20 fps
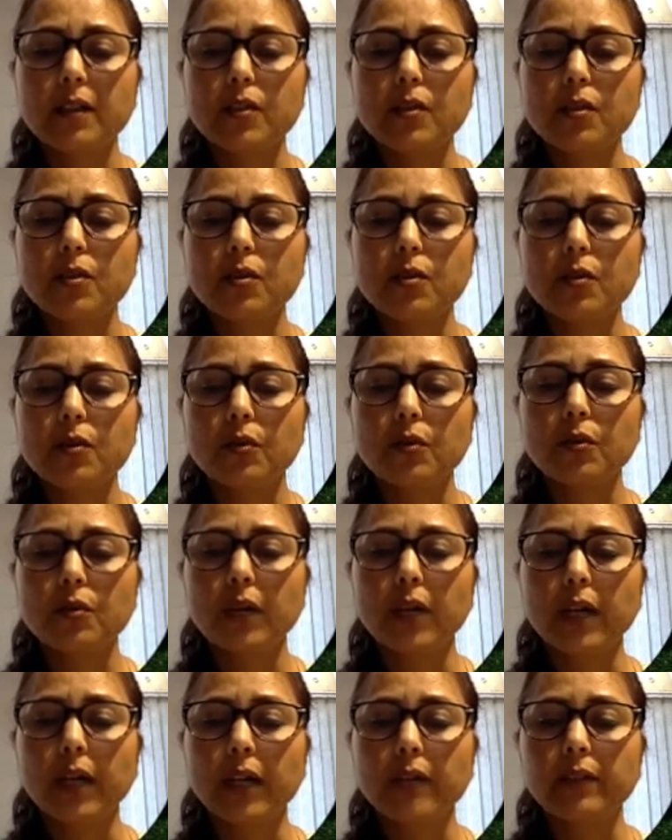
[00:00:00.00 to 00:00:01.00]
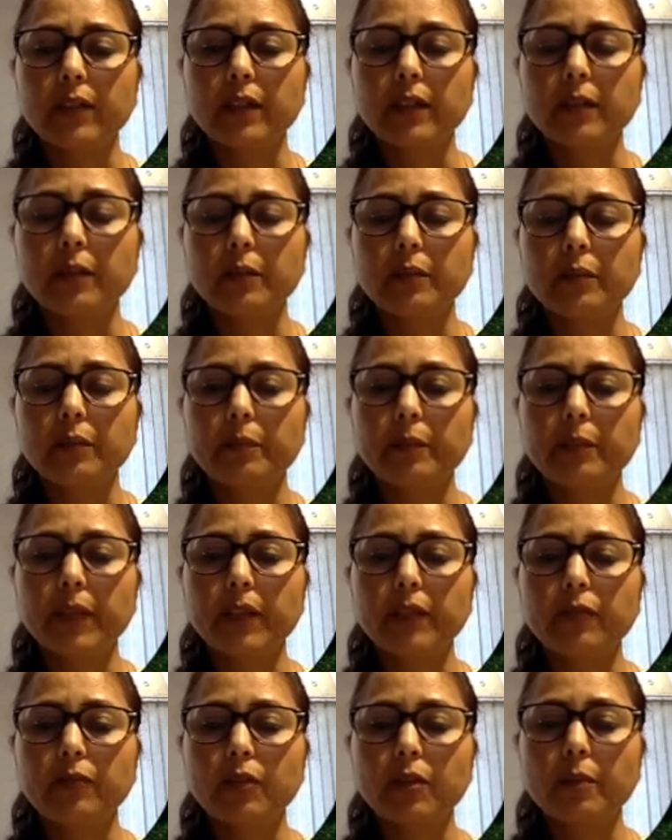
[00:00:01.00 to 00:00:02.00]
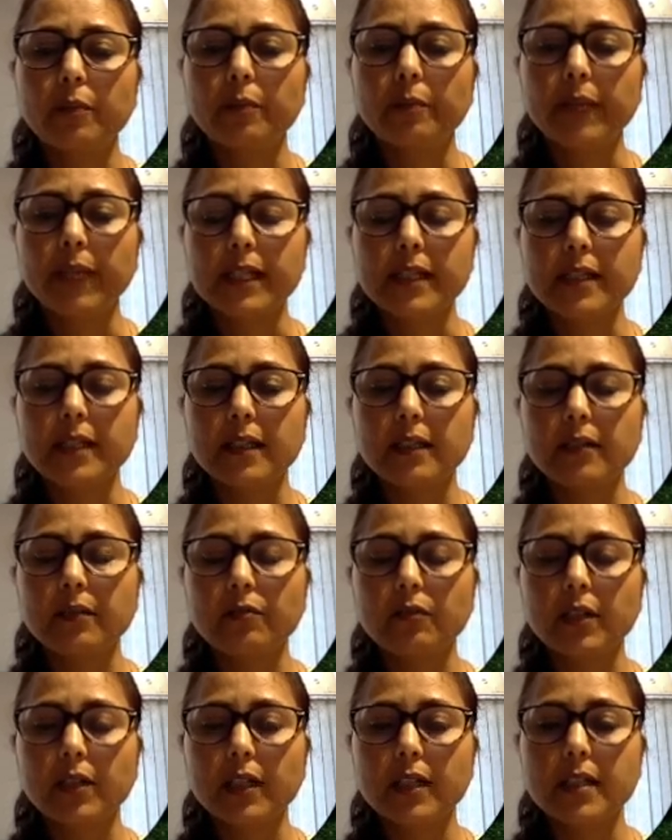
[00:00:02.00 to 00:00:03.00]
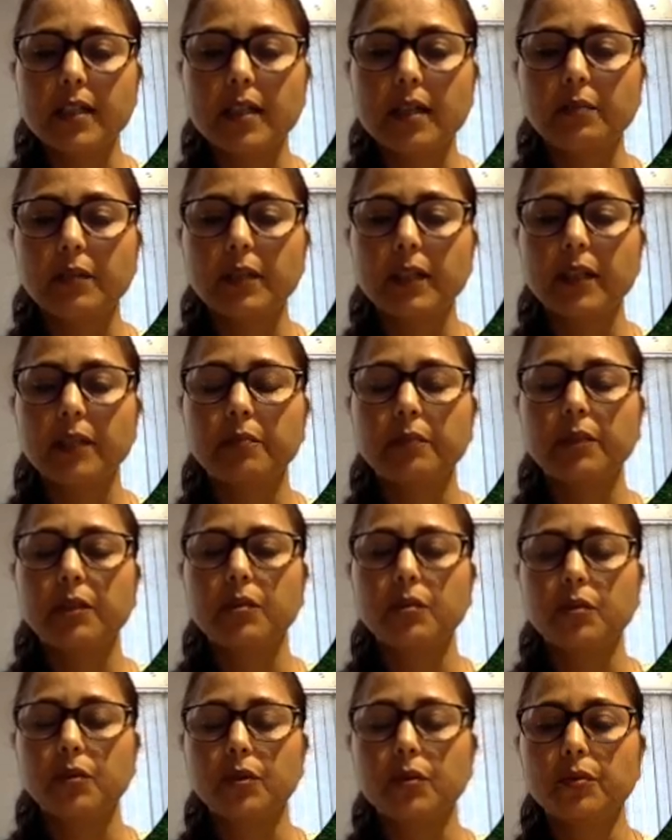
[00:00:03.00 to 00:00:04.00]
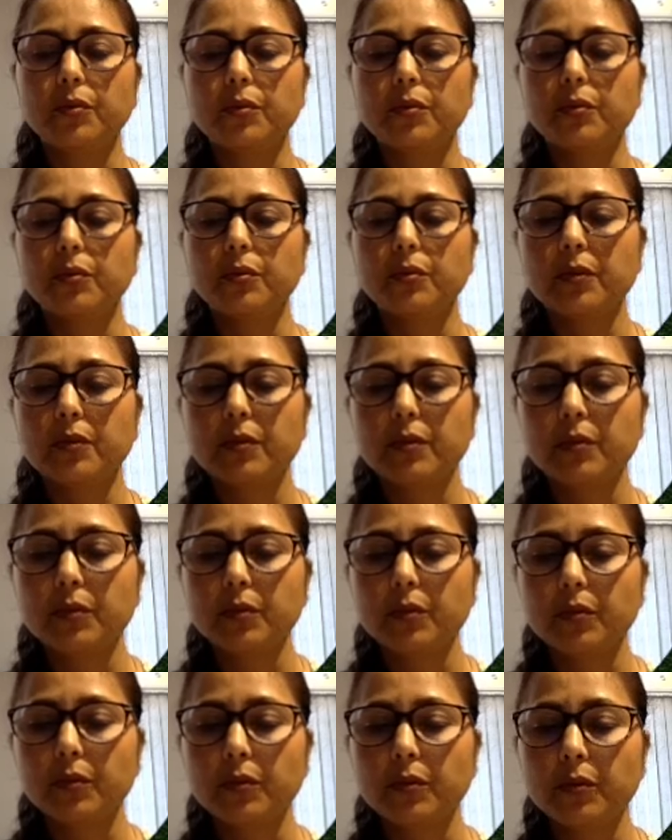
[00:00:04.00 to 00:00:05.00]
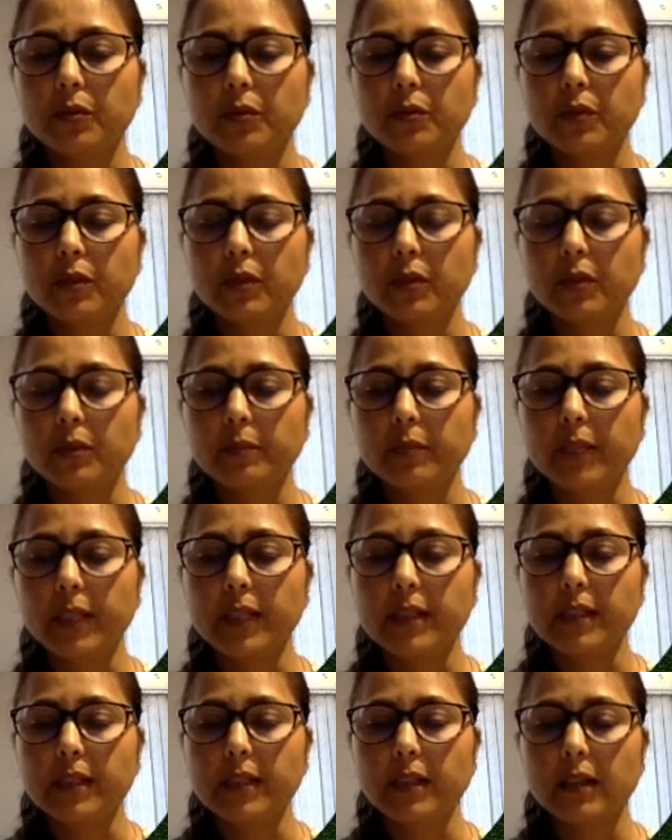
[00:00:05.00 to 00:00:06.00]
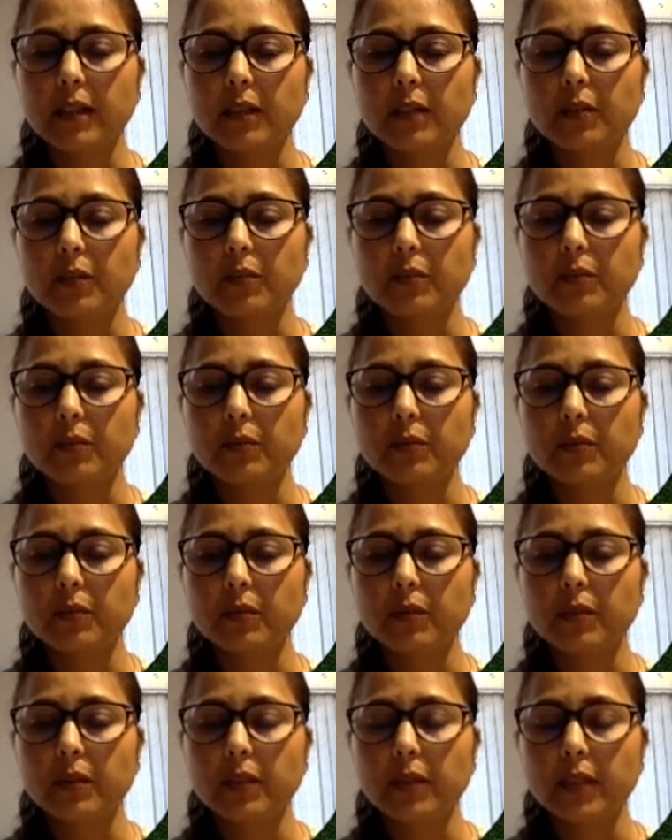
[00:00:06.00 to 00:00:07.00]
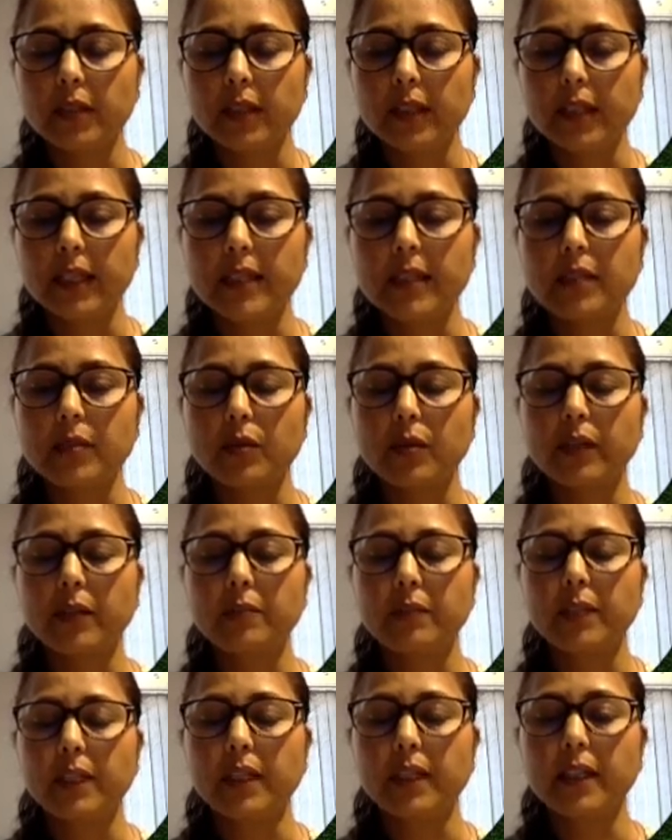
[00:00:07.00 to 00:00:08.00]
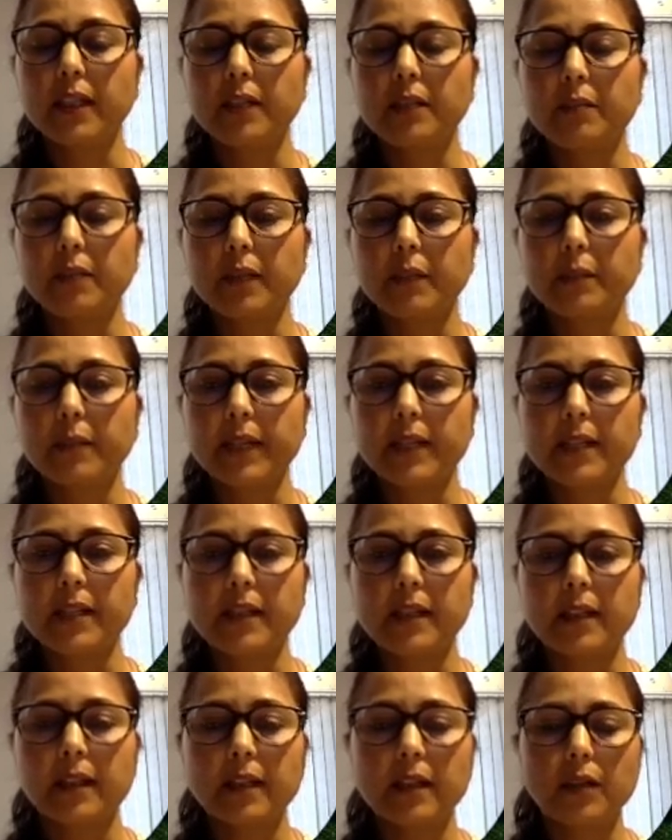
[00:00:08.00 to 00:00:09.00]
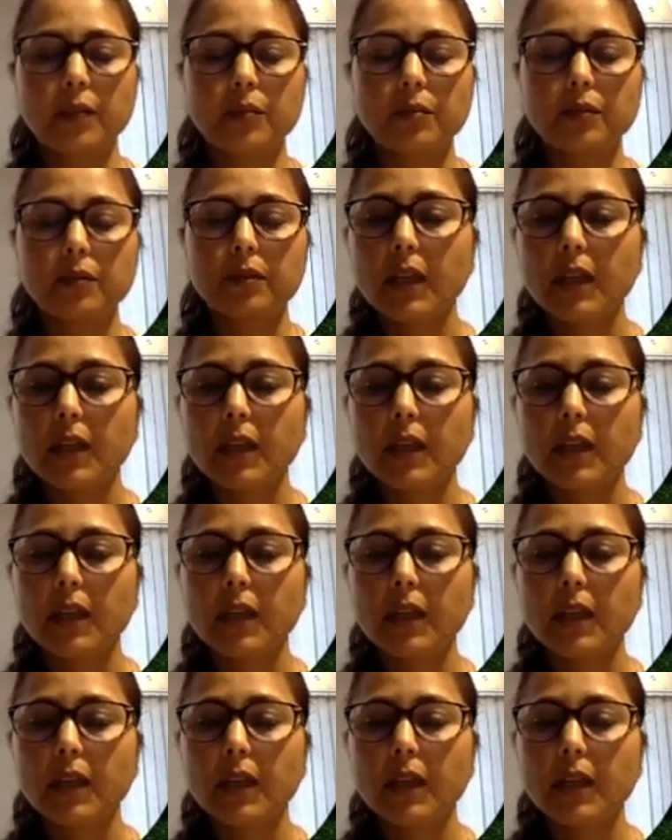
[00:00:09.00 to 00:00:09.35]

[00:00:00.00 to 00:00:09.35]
So I will pick from Pexel, for example. Let me show you. So do you want your Pexel account? Yes, so let me link my Pexel account.